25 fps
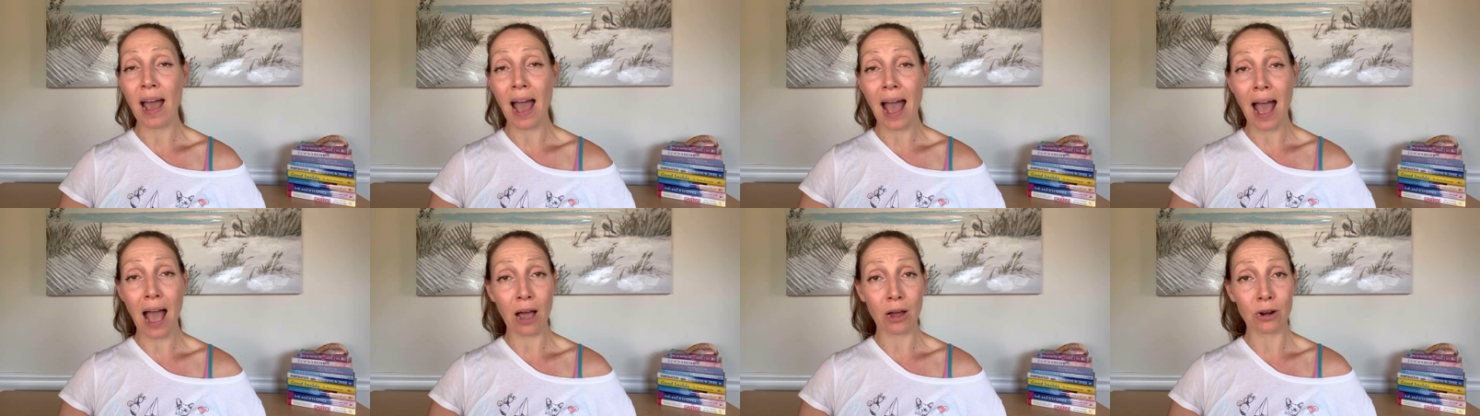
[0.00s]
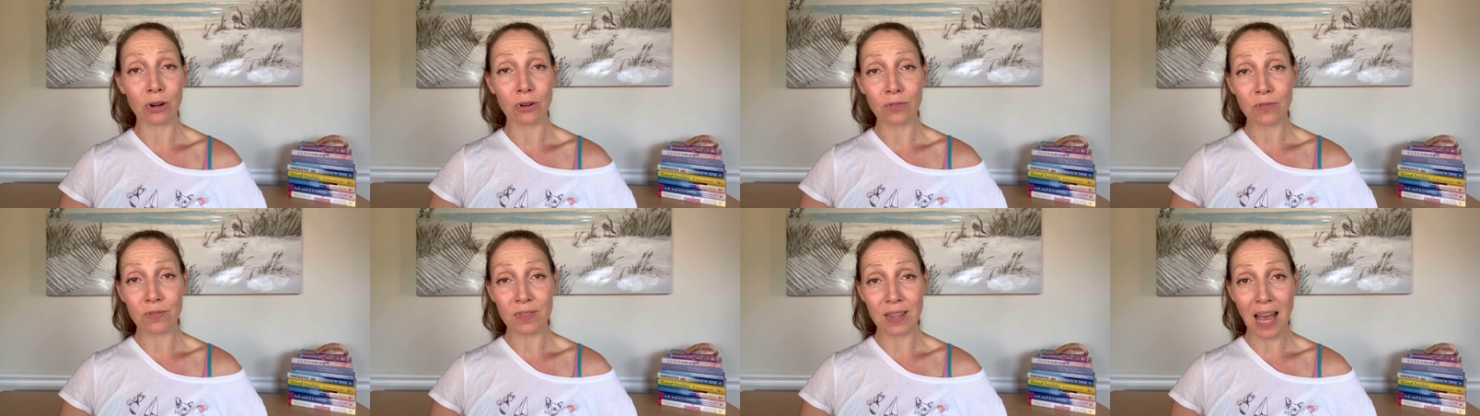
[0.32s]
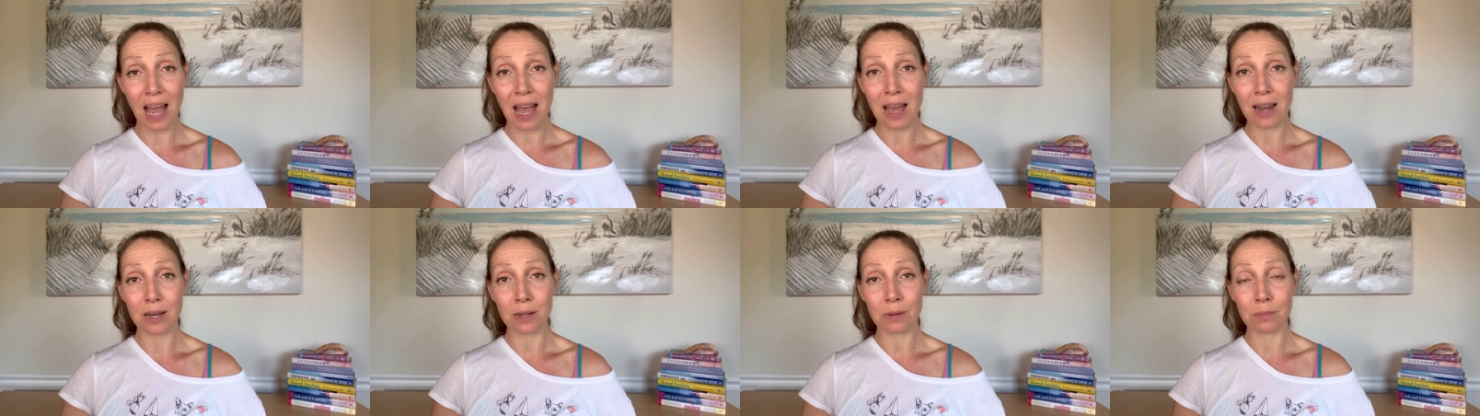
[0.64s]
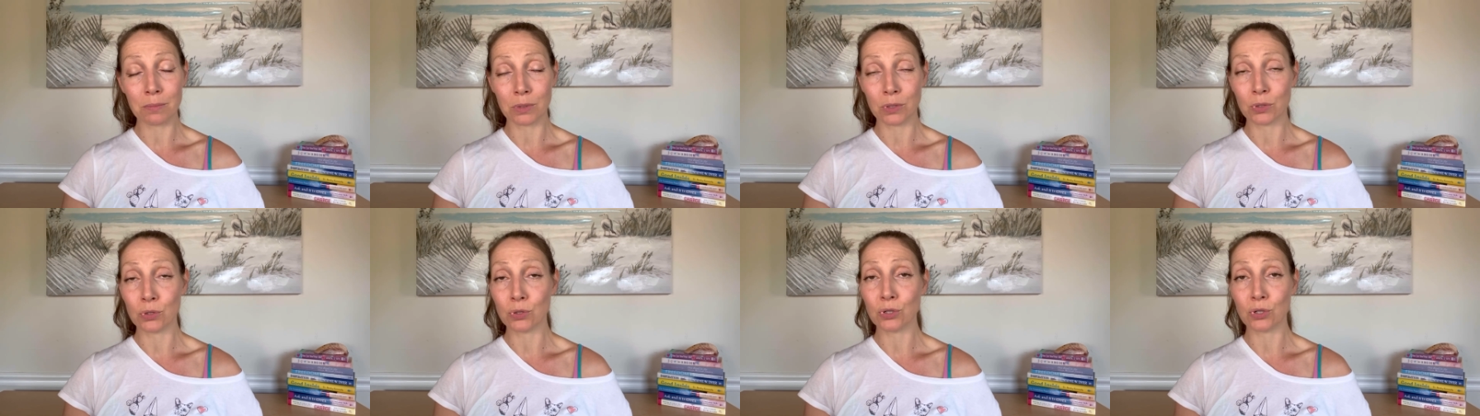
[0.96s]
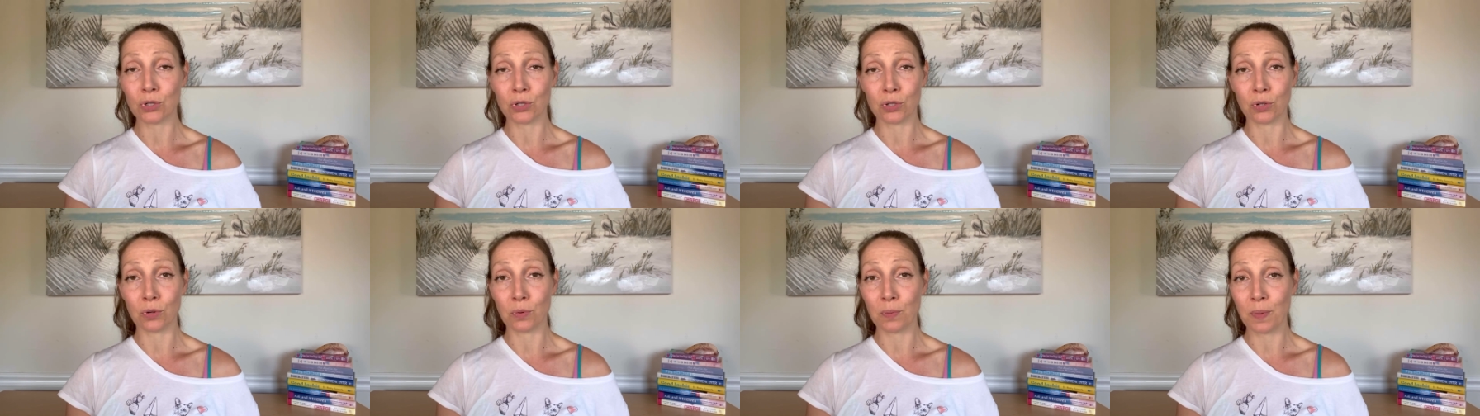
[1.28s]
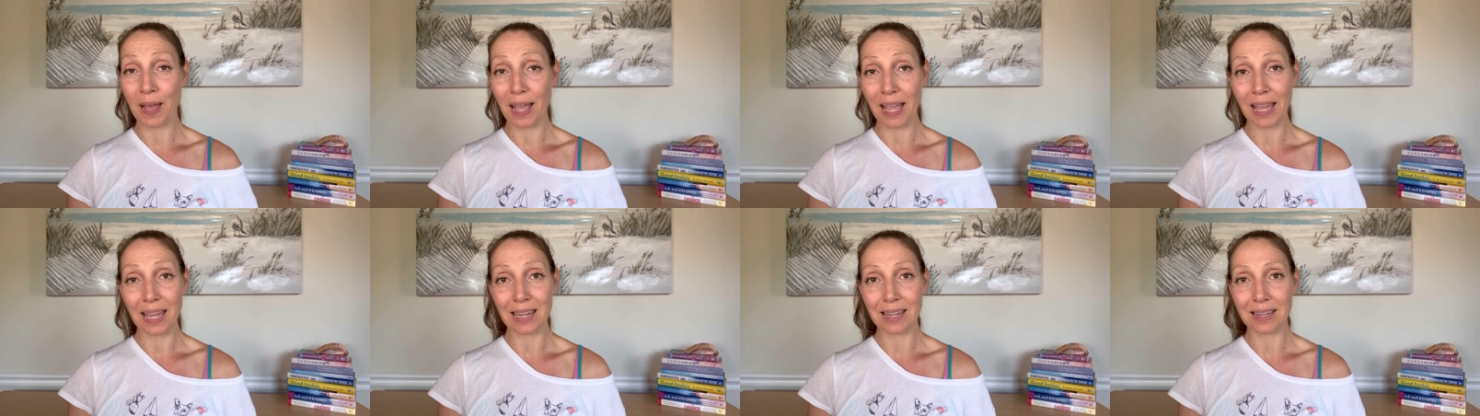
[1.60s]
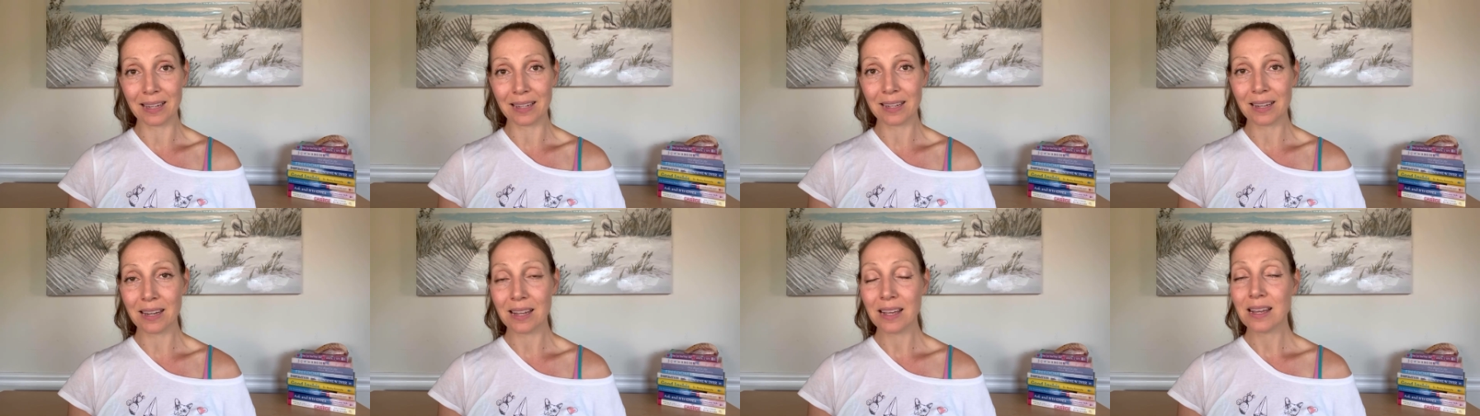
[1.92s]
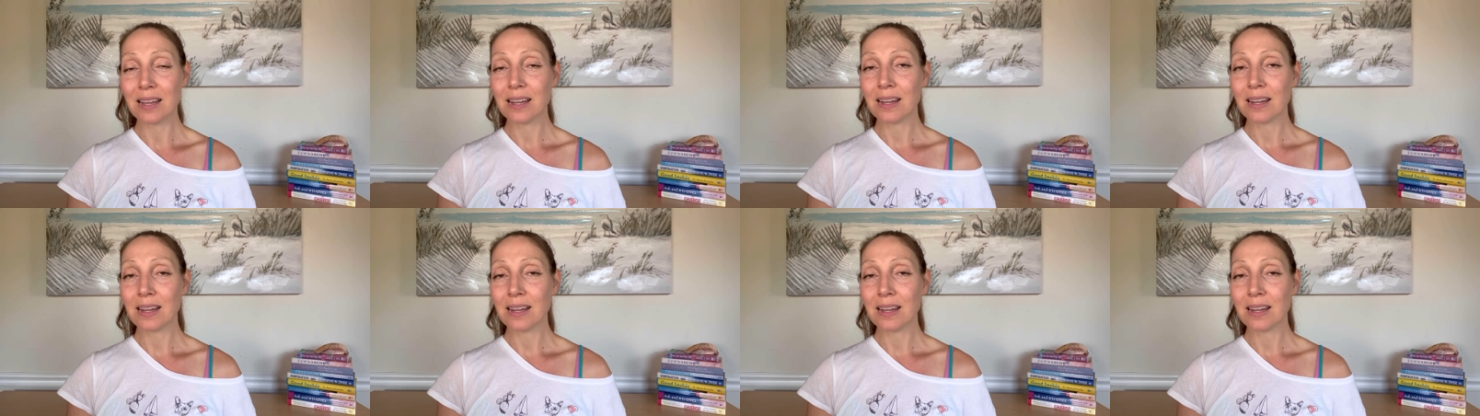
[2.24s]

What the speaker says: out of that emotional pain,